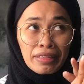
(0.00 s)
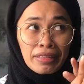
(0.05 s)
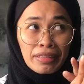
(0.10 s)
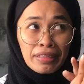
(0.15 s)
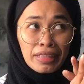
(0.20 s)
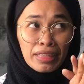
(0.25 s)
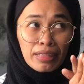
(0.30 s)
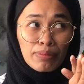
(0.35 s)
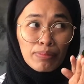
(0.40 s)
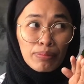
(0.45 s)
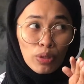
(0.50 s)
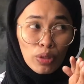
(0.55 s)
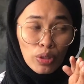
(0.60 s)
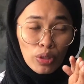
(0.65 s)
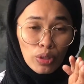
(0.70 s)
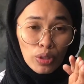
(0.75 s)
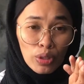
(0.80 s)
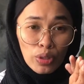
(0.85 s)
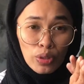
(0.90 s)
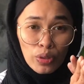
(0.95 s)

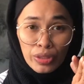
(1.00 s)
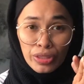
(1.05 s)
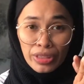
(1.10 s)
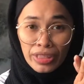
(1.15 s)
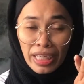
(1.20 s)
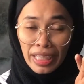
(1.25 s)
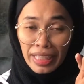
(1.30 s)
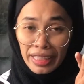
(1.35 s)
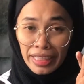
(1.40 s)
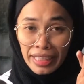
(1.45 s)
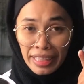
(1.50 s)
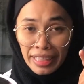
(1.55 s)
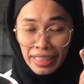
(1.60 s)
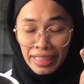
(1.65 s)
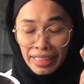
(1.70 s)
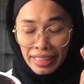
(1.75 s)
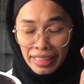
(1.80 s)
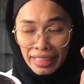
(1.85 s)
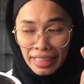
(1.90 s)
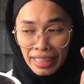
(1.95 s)
small or
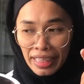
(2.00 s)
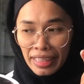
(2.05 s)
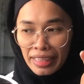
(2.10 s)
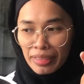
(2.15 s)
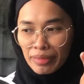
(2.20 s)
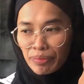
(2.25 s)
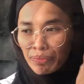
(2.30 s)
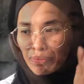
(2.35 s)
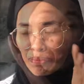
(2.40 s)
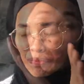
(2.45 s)
tiny, kan?